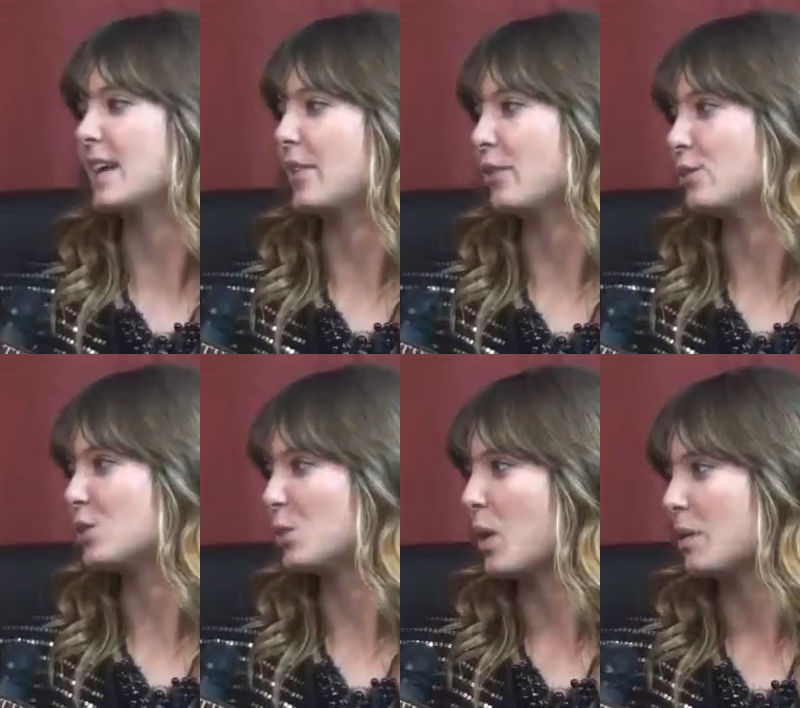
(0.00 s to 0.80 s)
to get
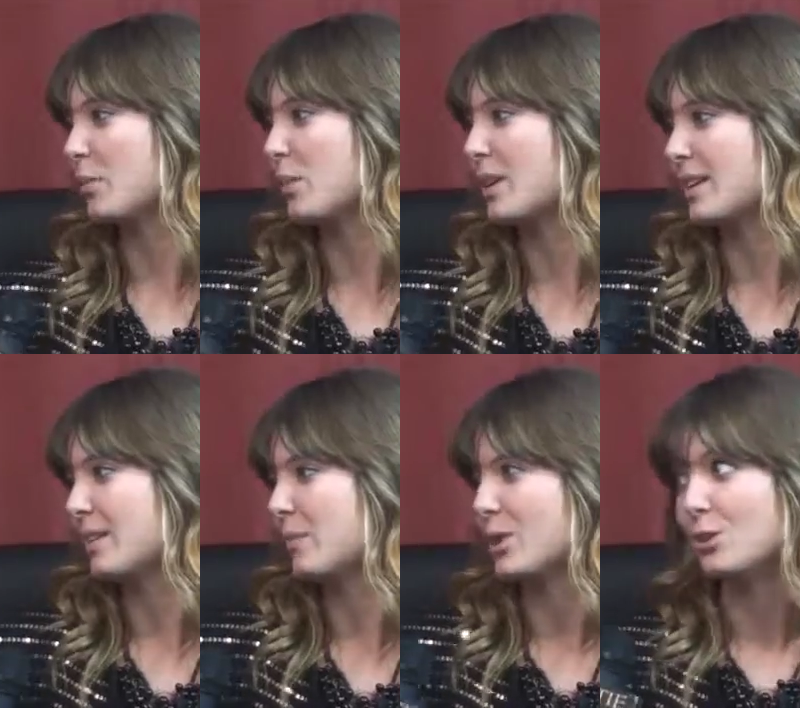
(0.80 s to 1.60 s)
those two on board, and
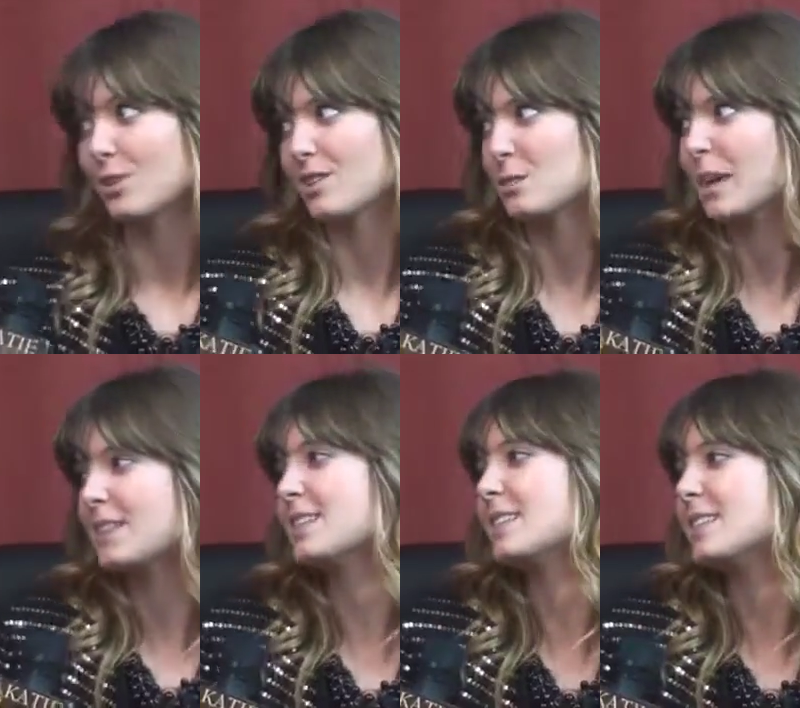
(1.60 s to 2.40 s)
were you
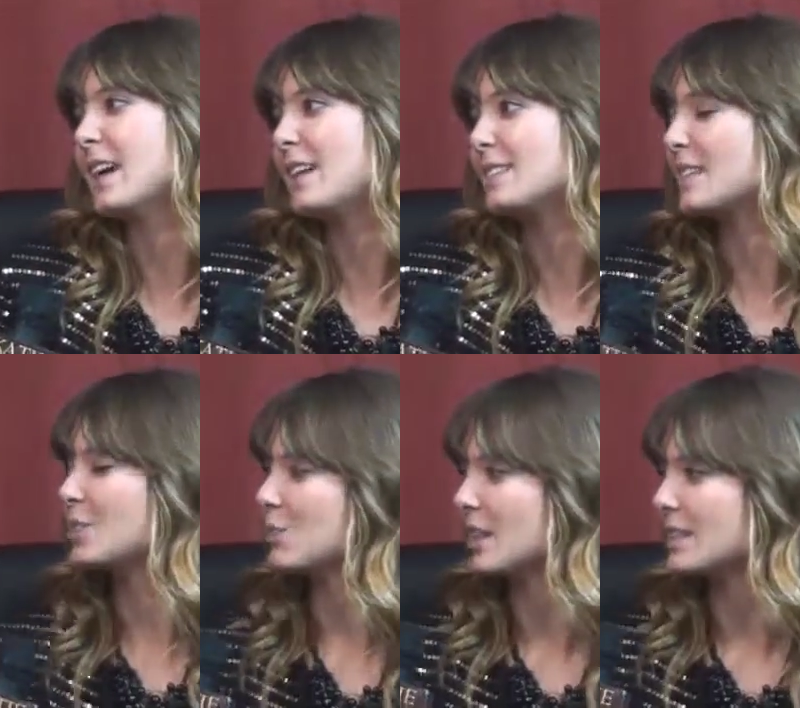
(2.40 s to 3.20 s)
expecting to get
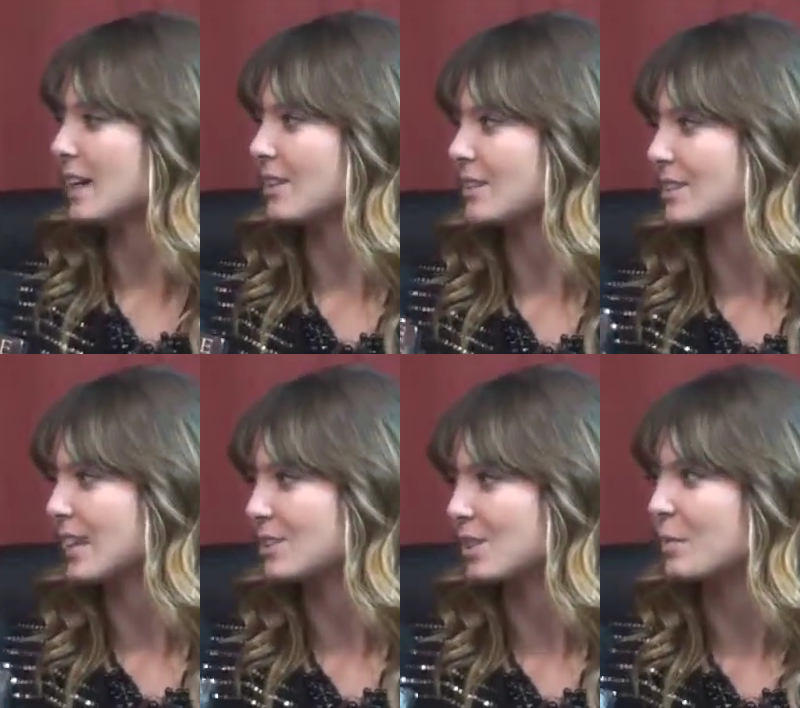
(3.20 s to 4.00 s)
such great talent
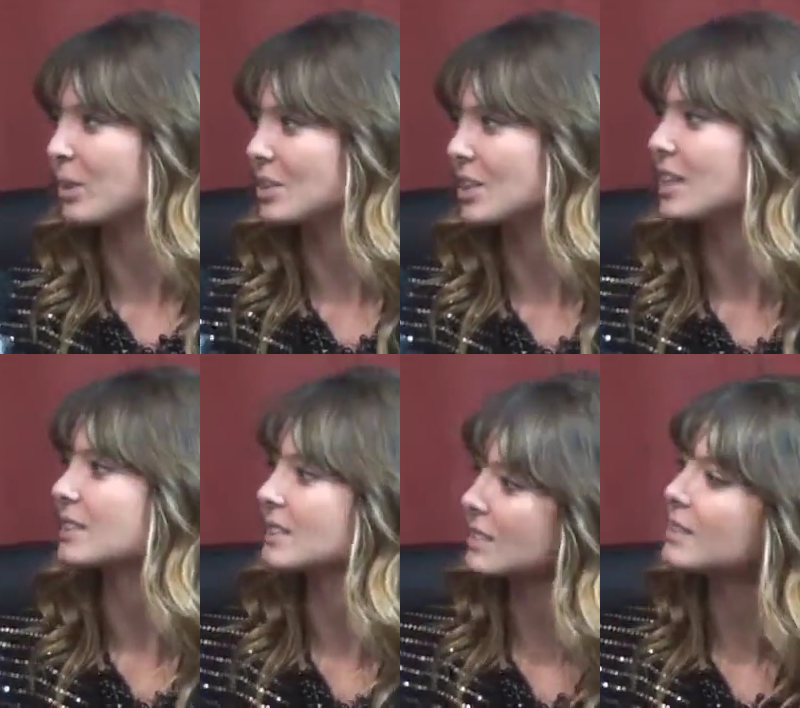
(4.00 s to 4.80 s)
attached to the project?